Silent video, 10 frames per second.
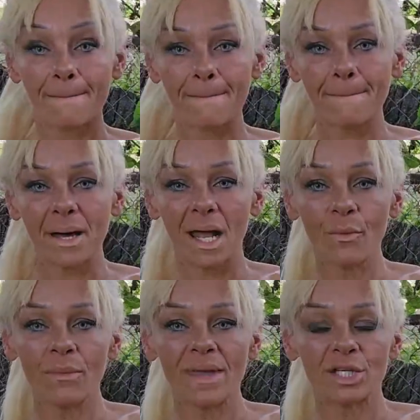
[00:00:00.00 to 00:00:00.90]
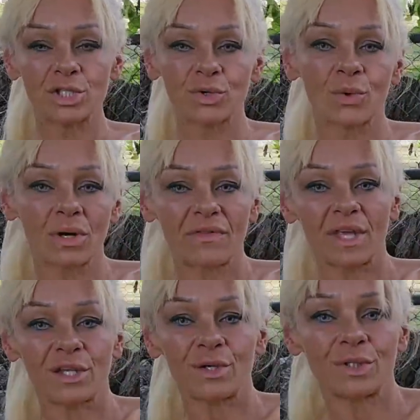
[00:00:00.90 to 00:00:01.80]
but I will make sure that
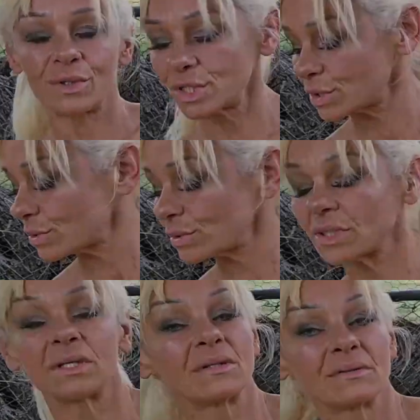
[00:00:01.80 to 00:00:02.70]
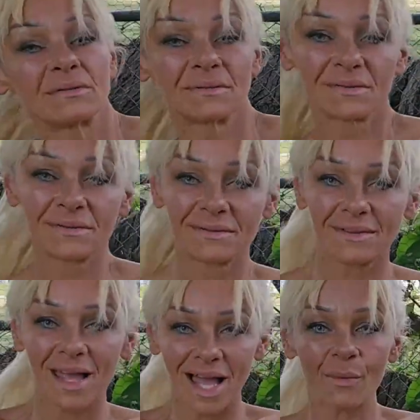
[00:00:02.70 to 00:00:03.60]
you do too.
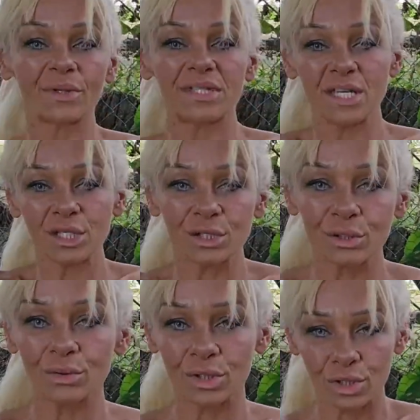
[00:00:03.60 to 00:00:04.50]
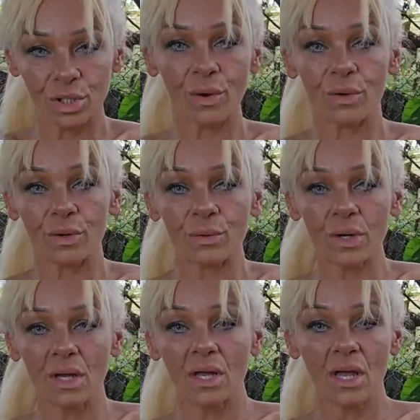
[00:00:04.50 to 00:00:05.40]
I will teach you and show you
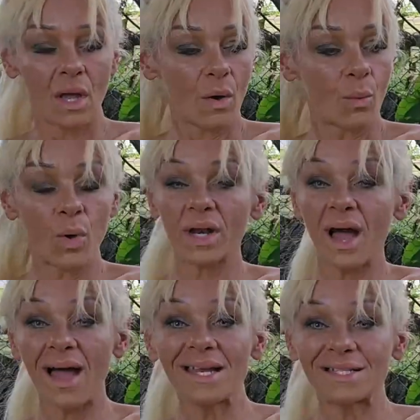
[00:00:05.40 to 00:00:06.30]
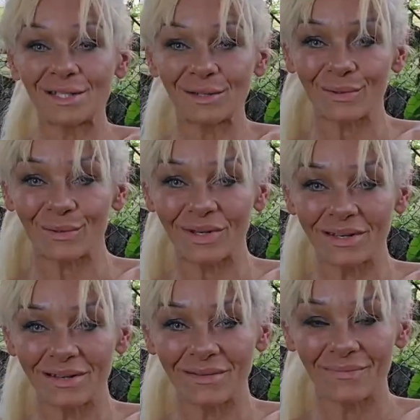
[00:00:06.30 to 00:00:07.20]
what I do,
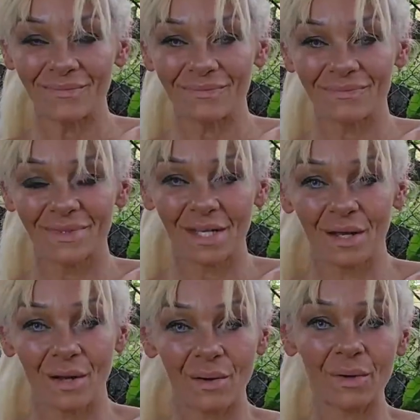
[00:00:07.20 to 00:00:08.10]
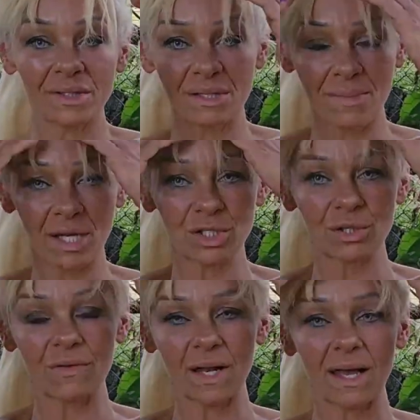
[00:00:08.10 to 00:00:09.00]
to make
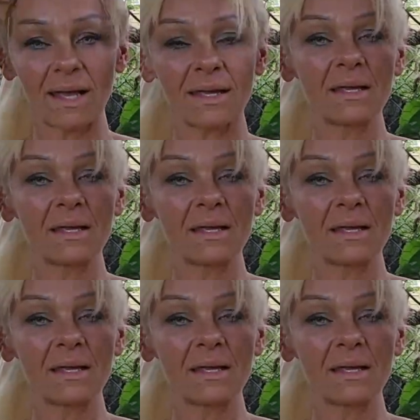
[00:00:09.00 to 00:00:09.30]
sure that I,